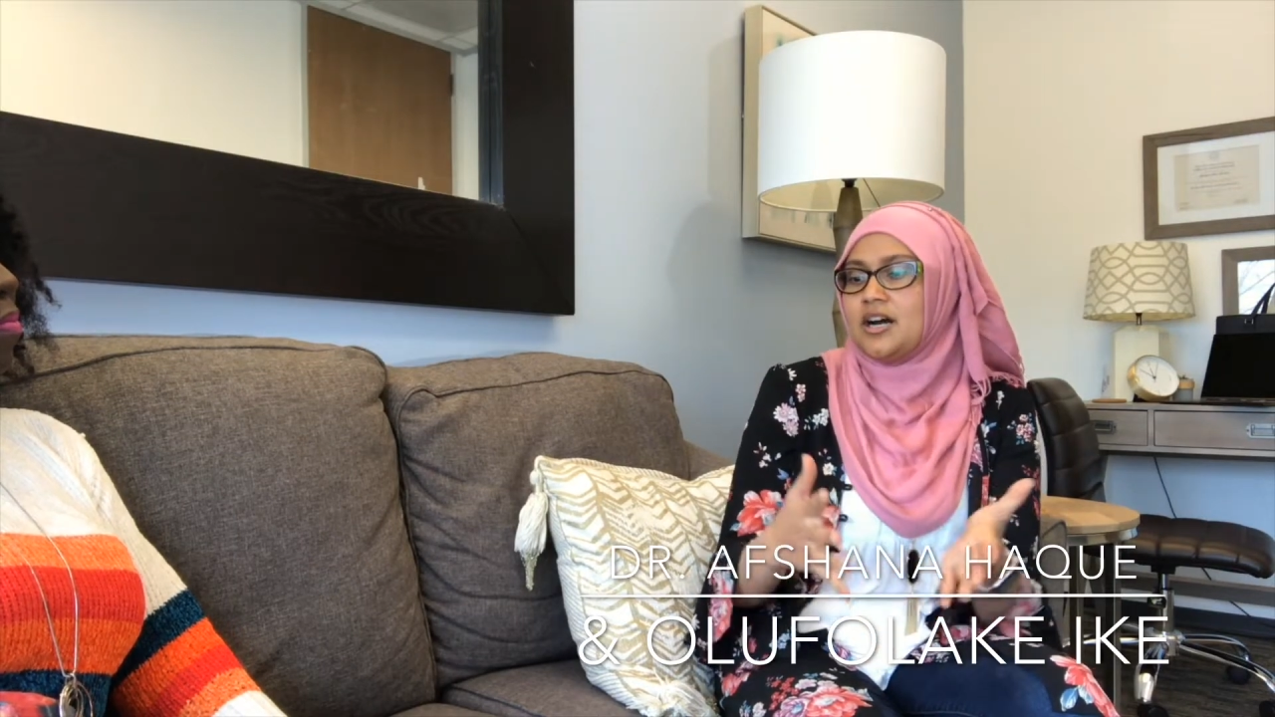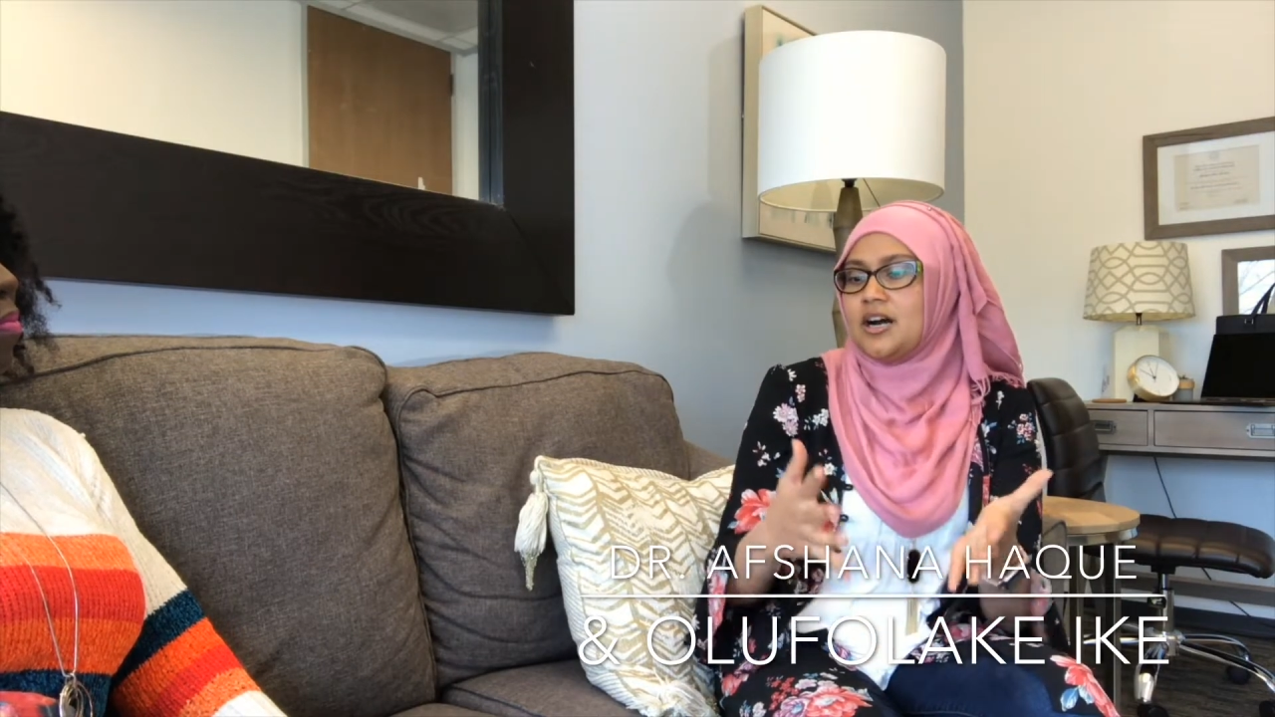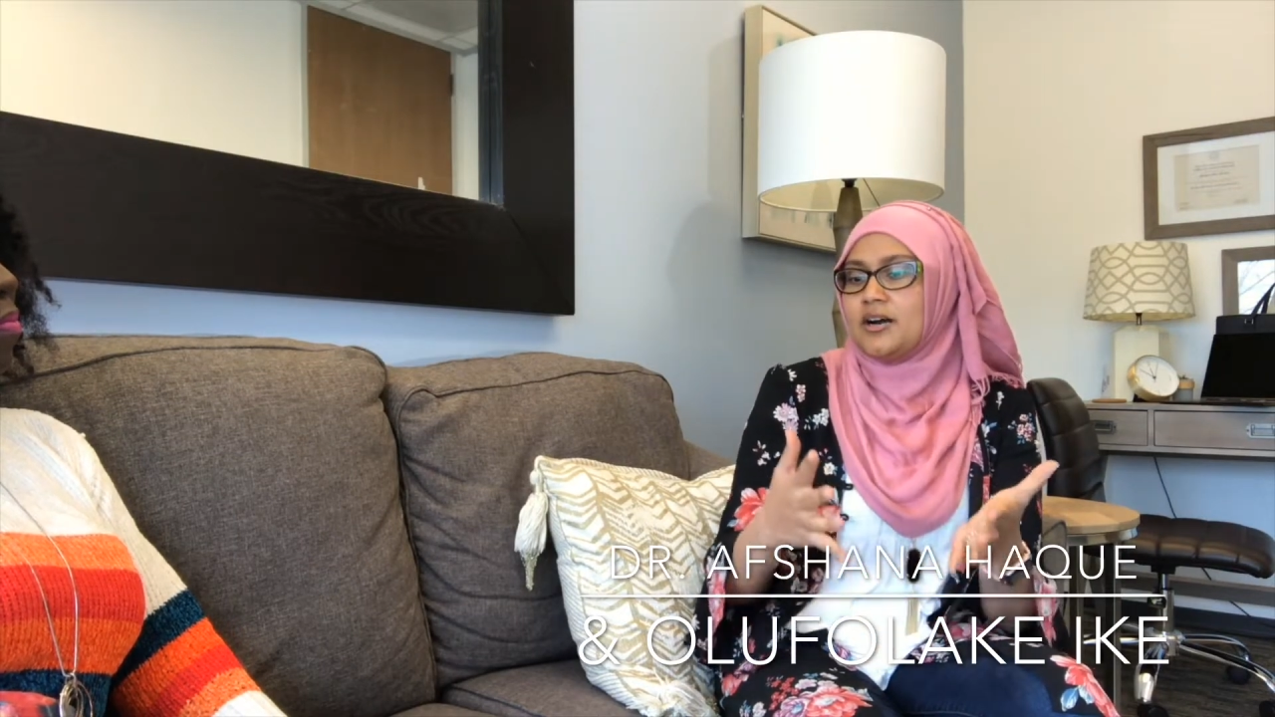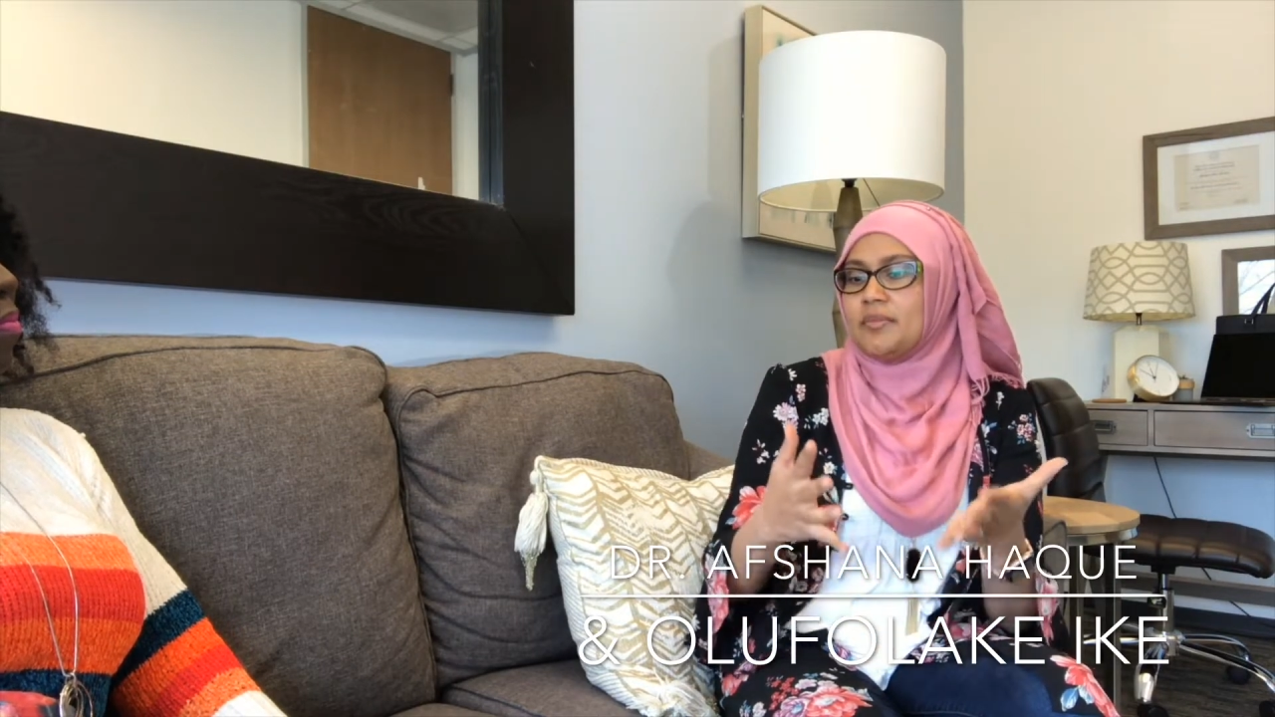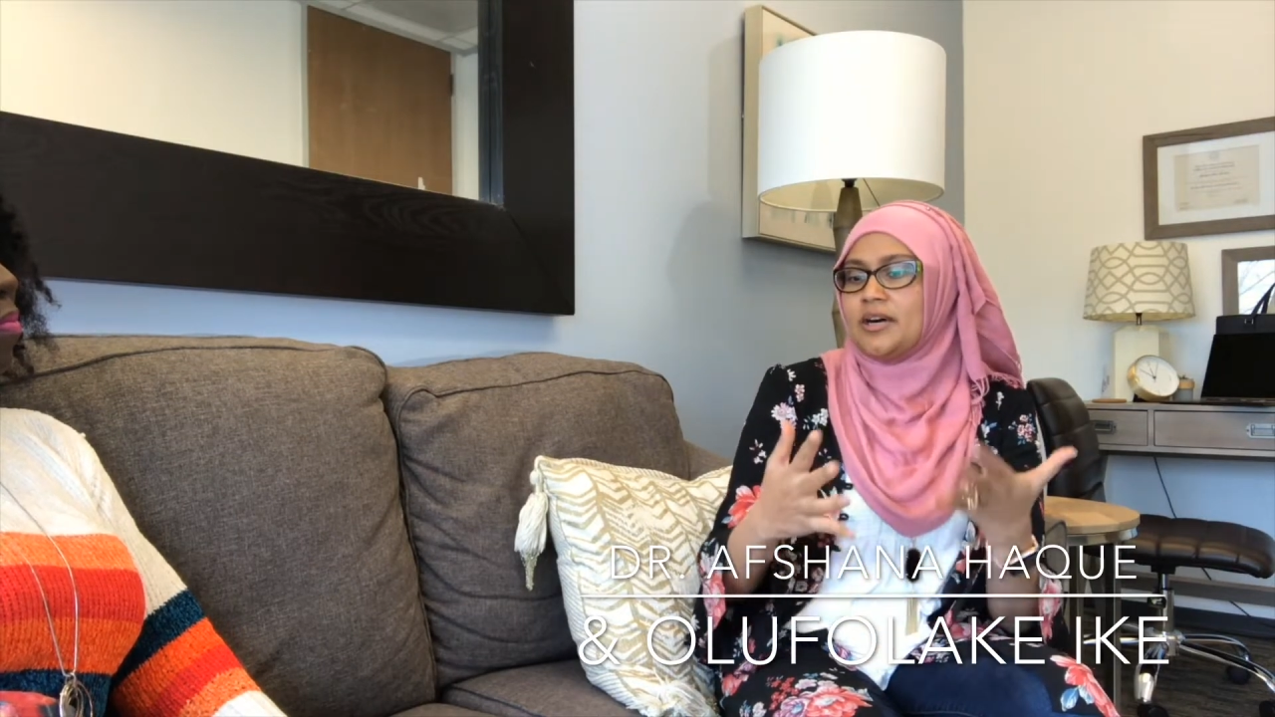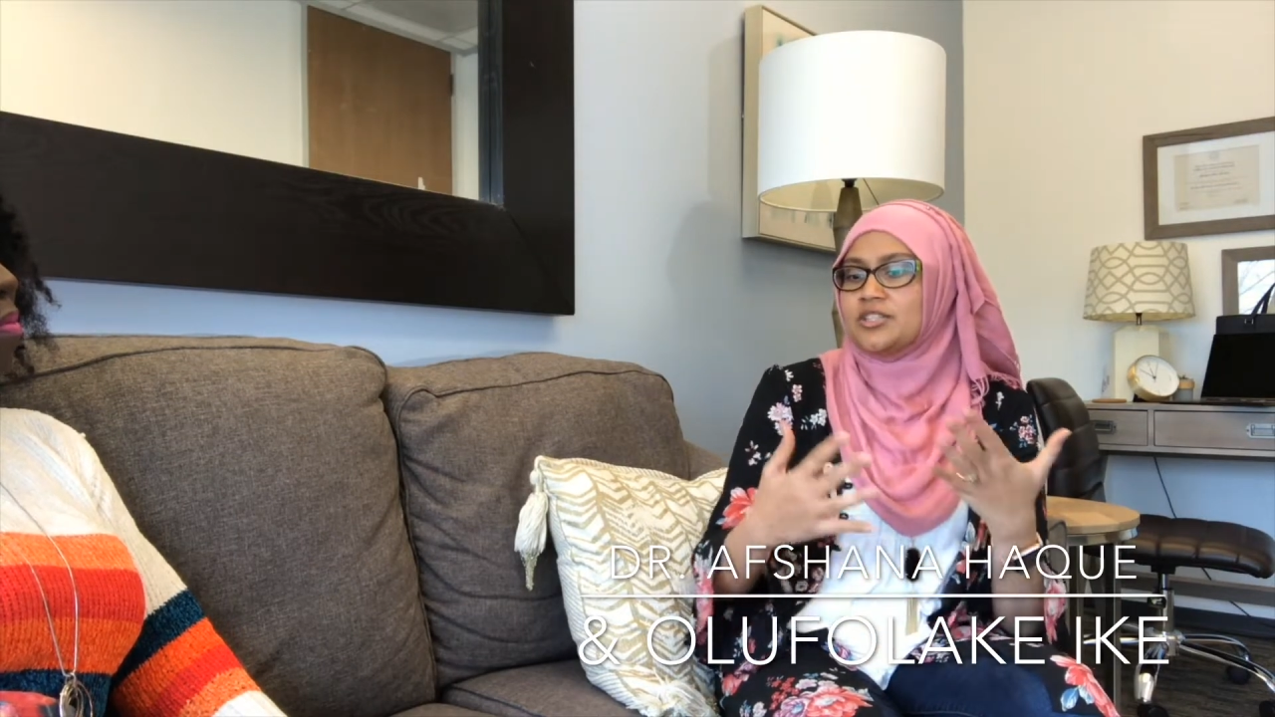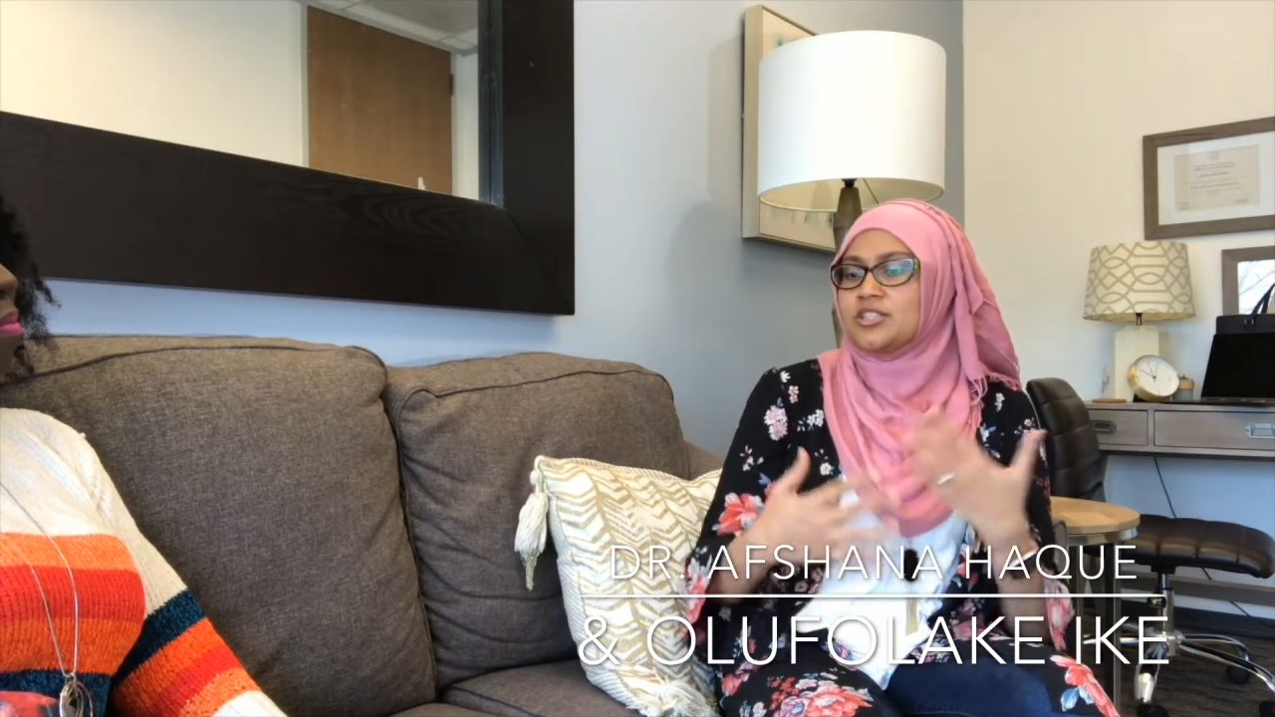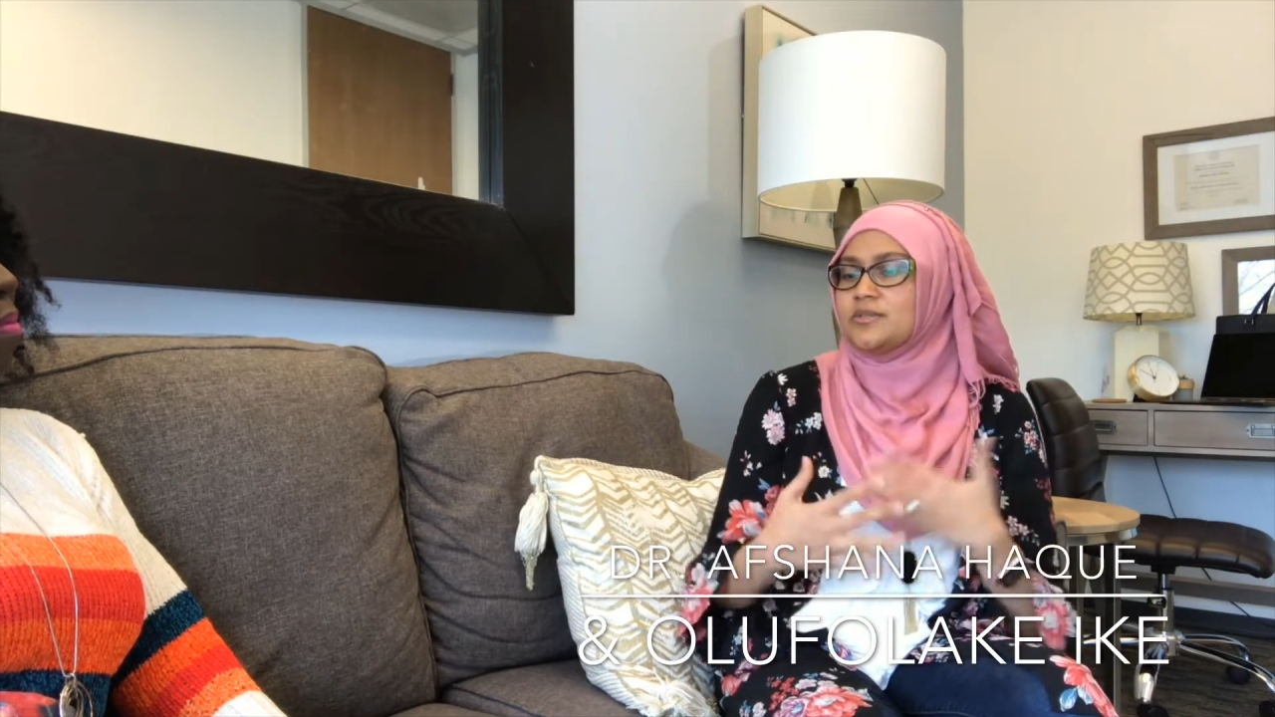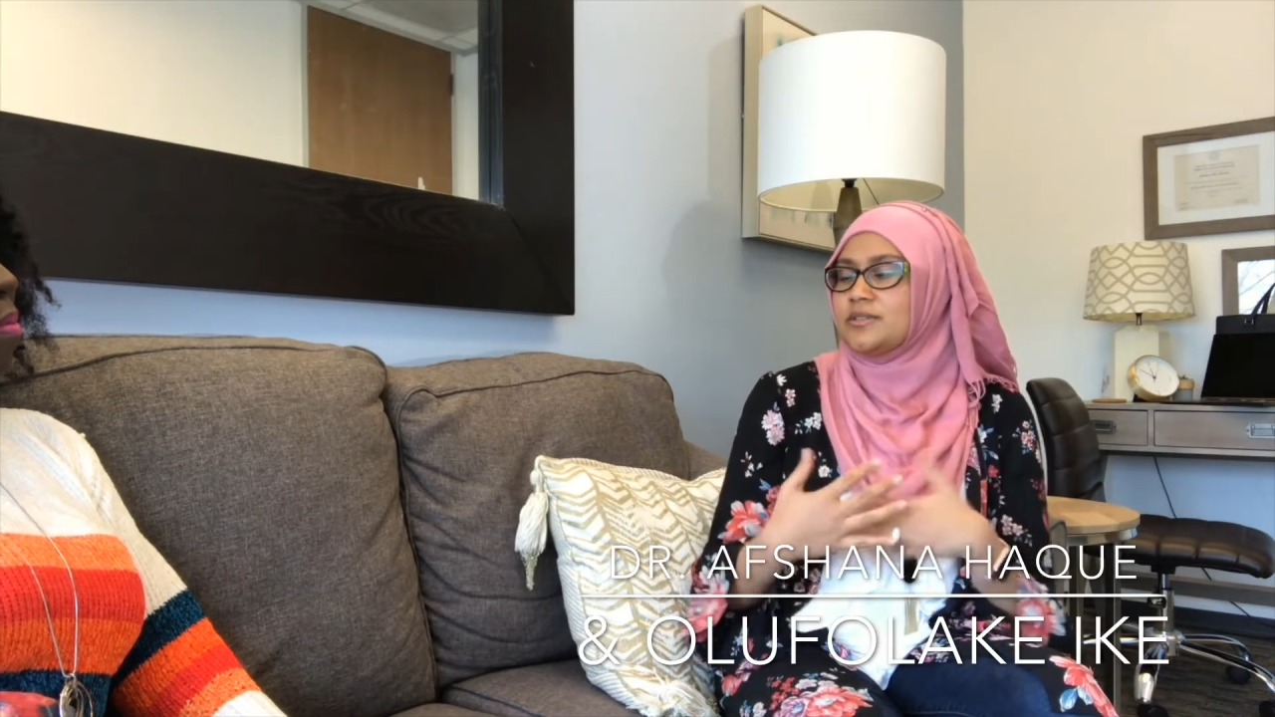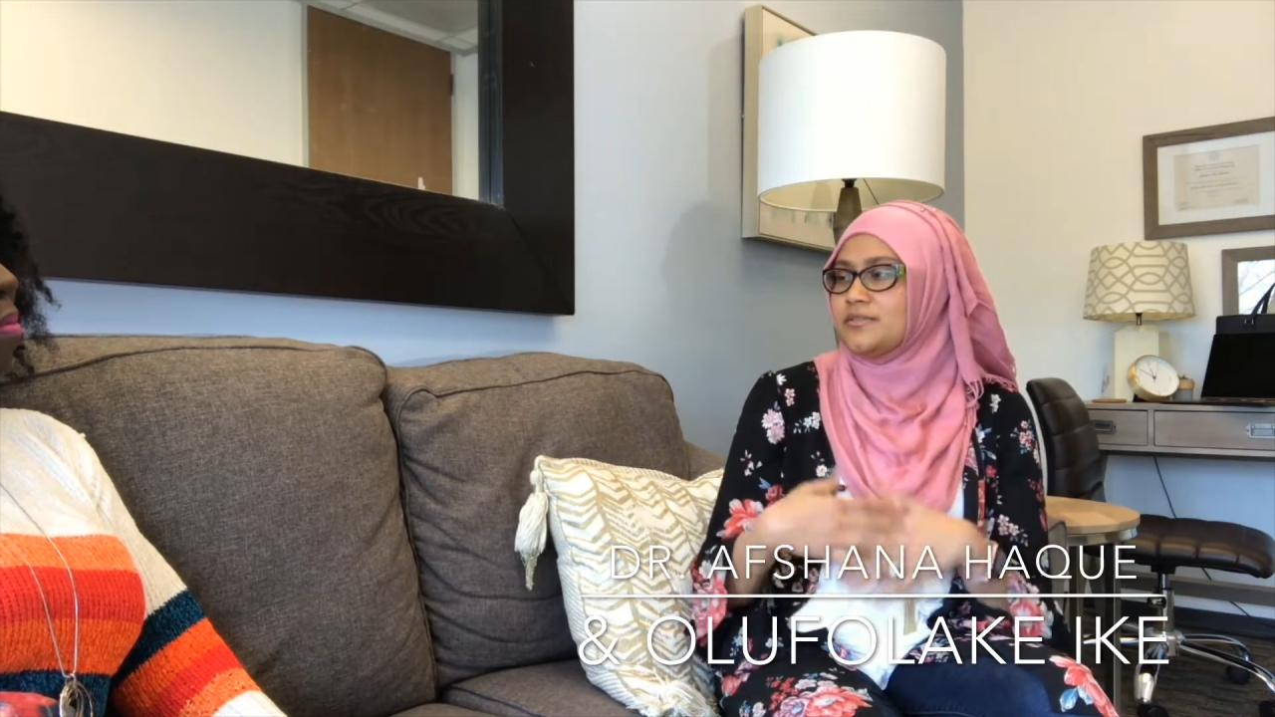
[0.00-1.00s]
our
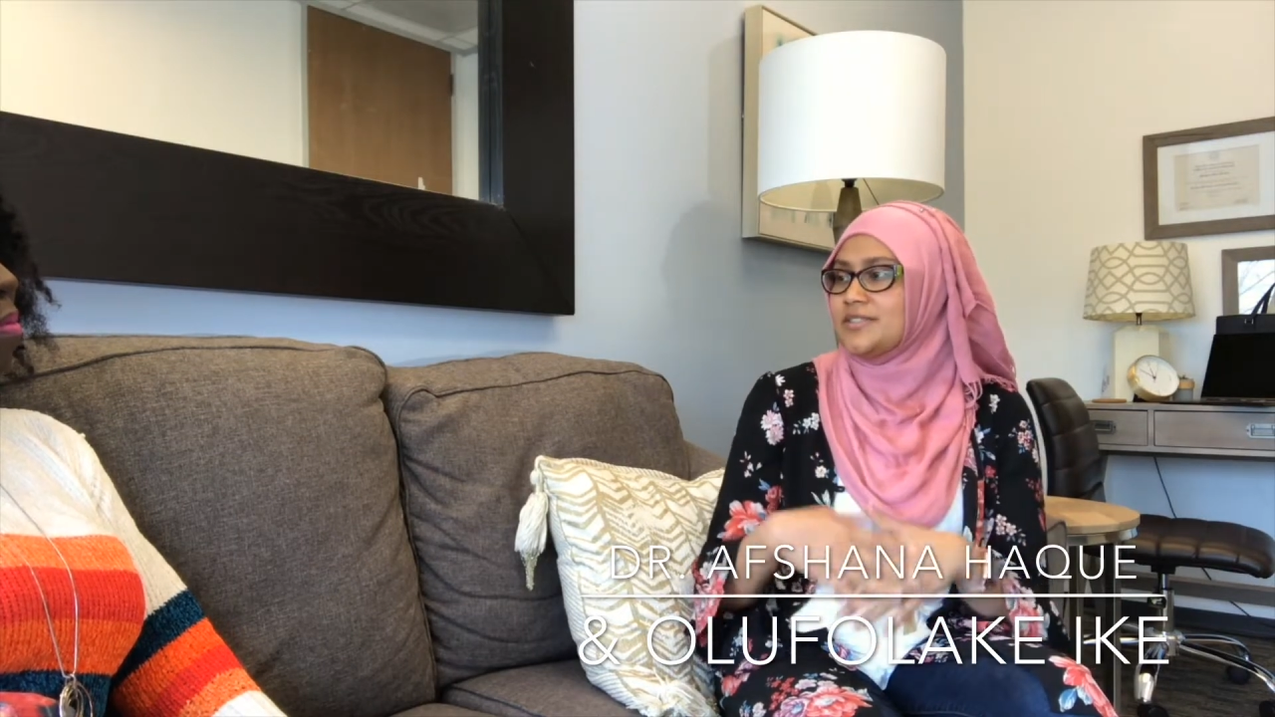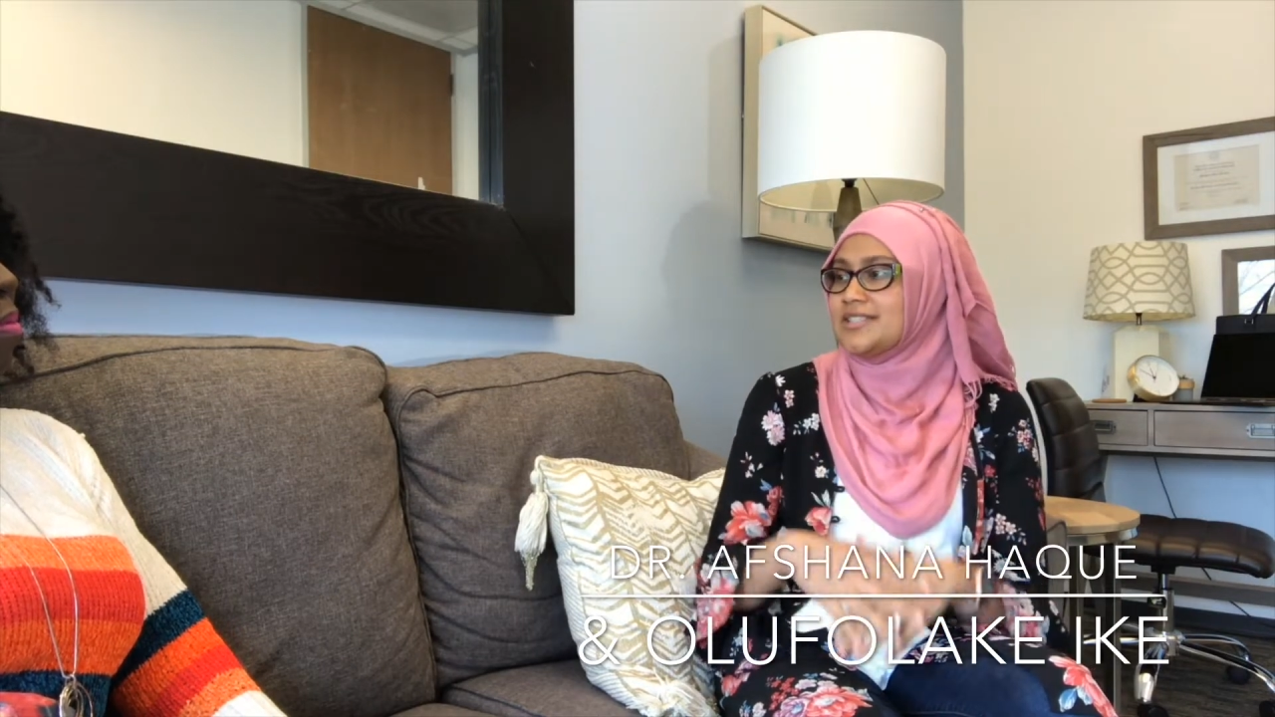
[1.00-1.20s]
children feel